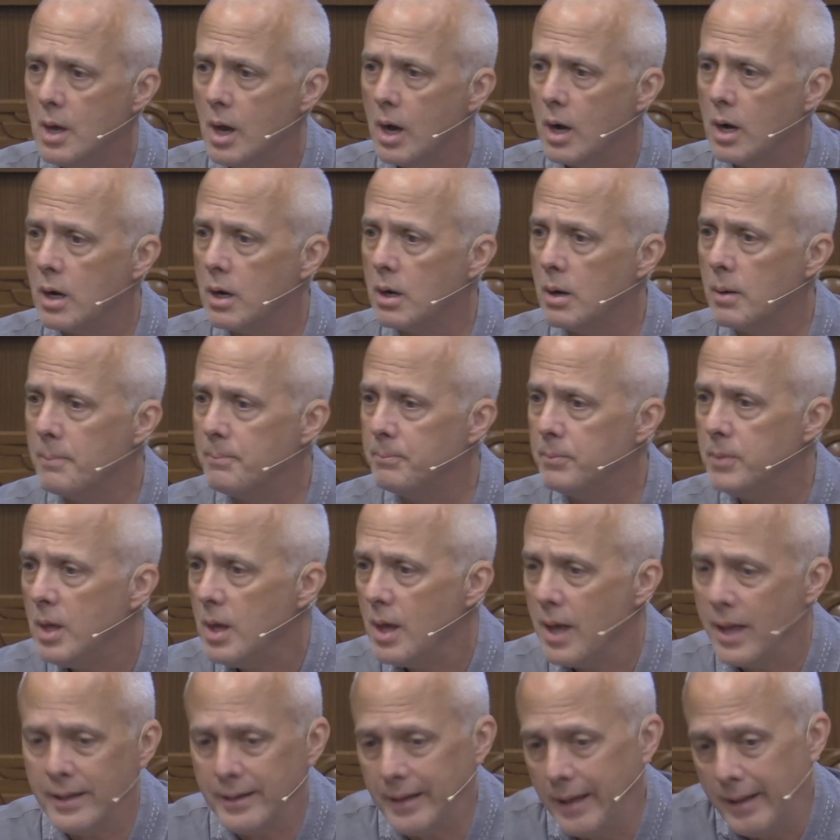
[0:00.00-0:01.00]
And
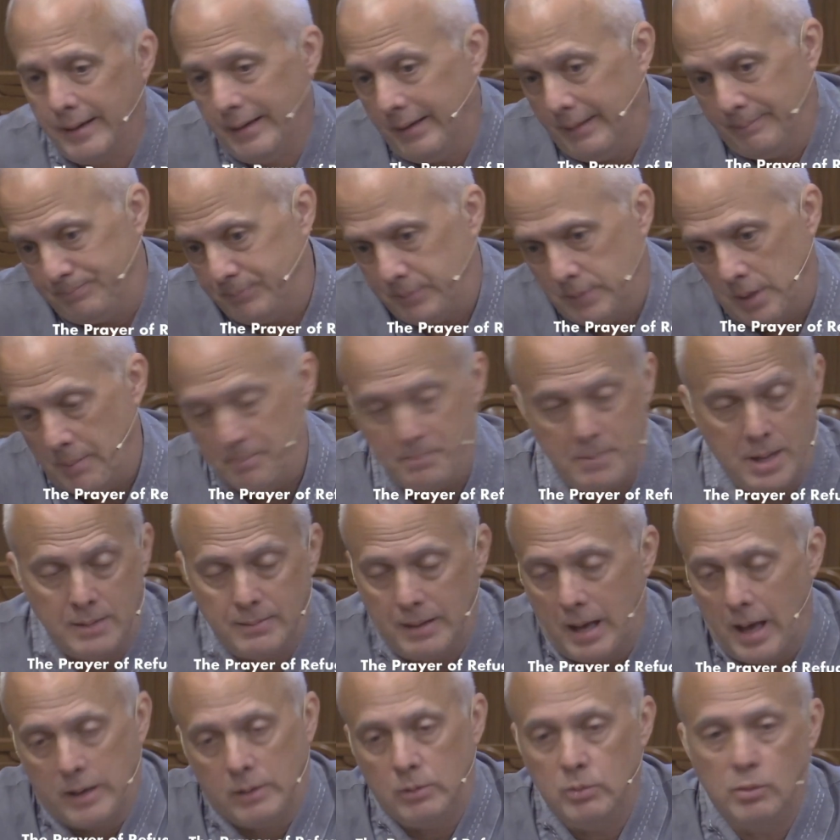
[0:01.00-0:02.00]
I
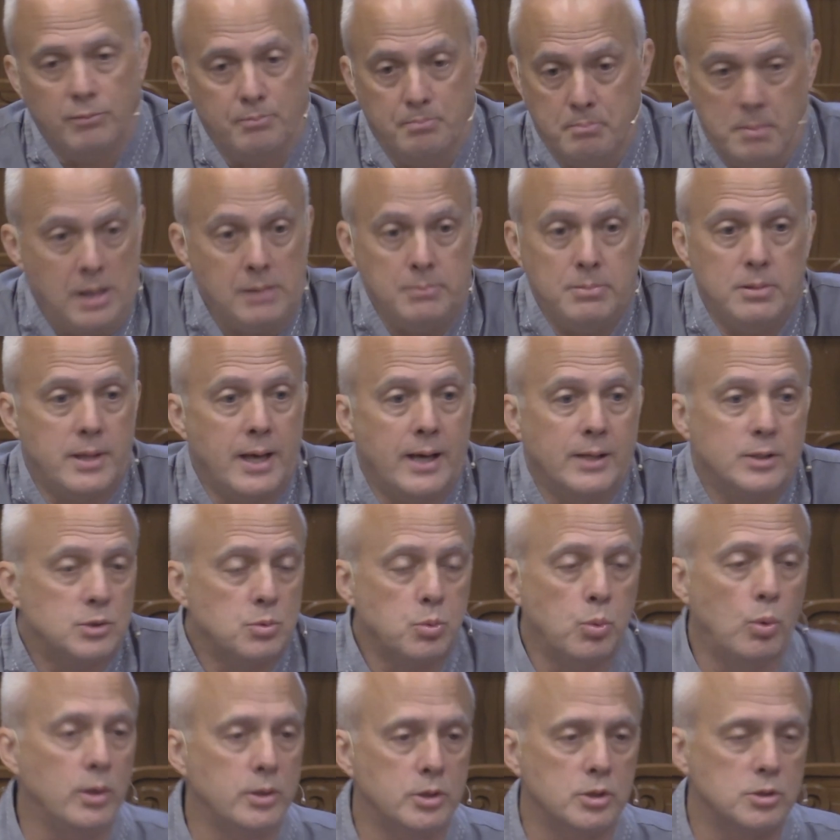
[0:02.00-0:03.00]
don't know, maybe that's
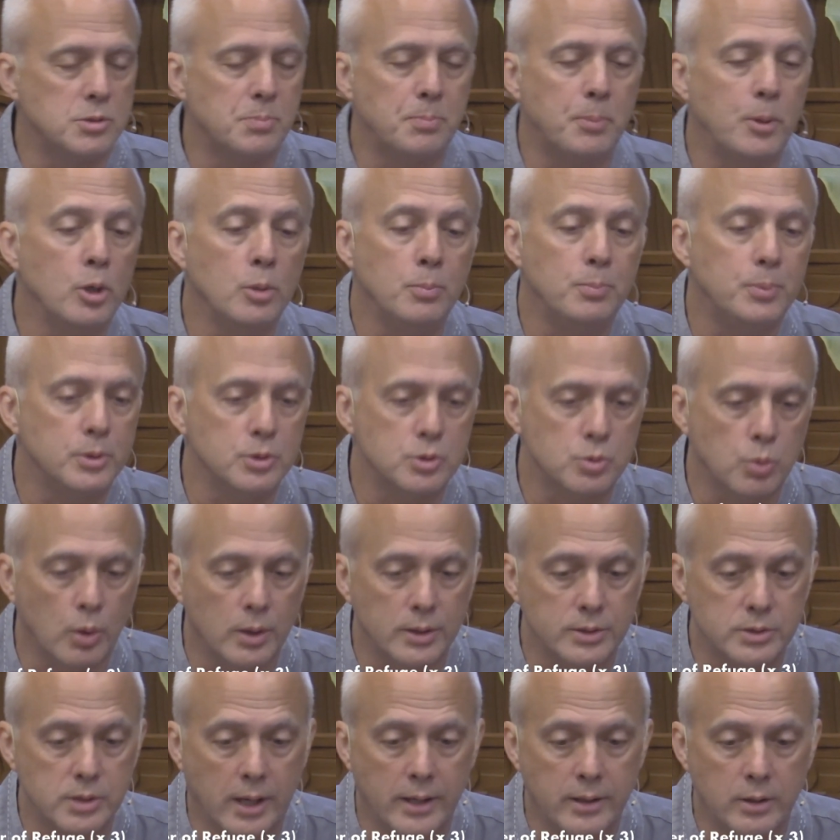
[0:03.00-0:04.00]
what its purpose
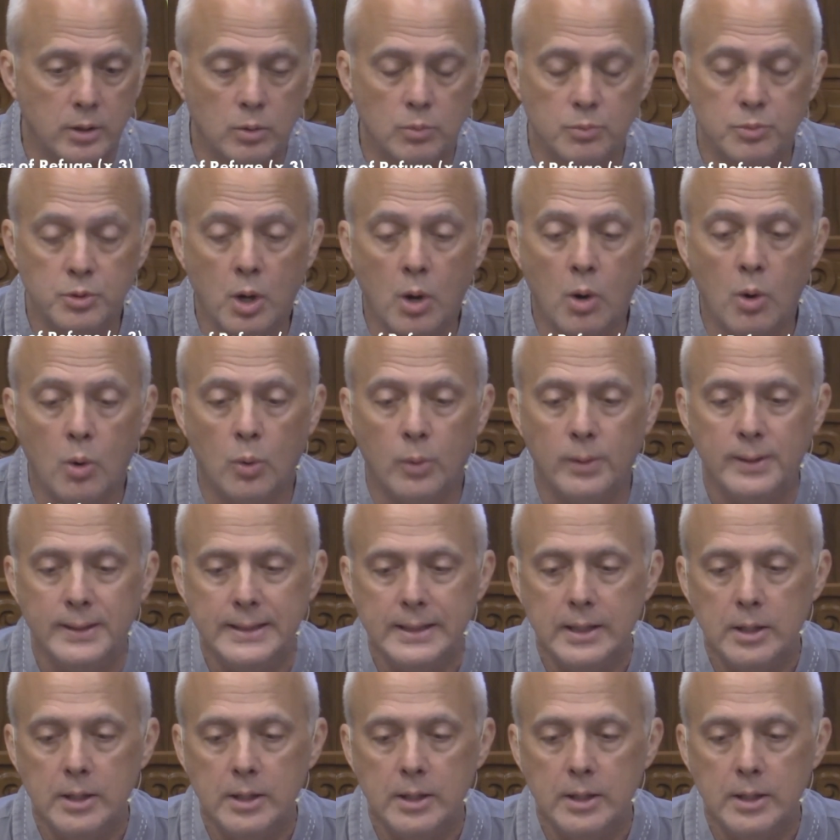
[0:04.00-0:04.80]
was, I don't know.